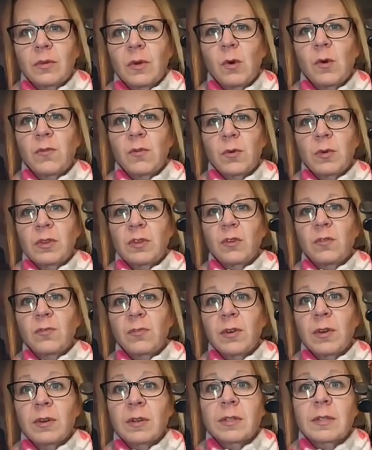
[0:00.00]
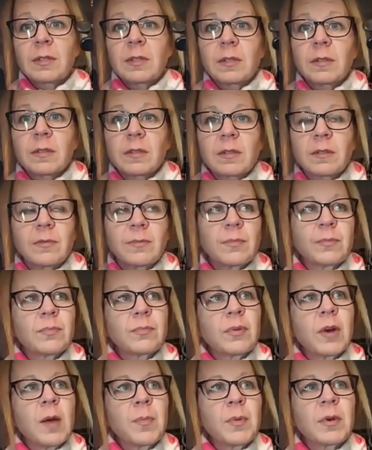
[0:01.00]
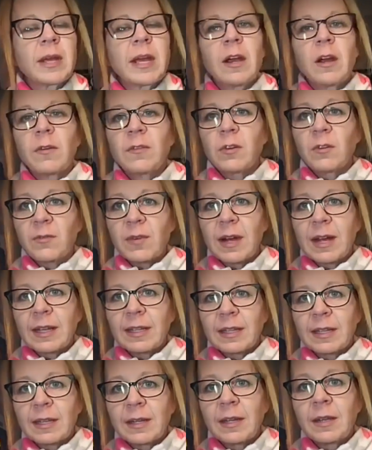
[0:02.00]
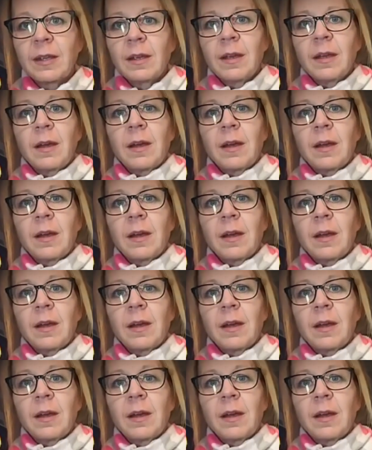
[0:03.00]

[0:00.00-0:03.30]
go over with you first is the proper care of your violin,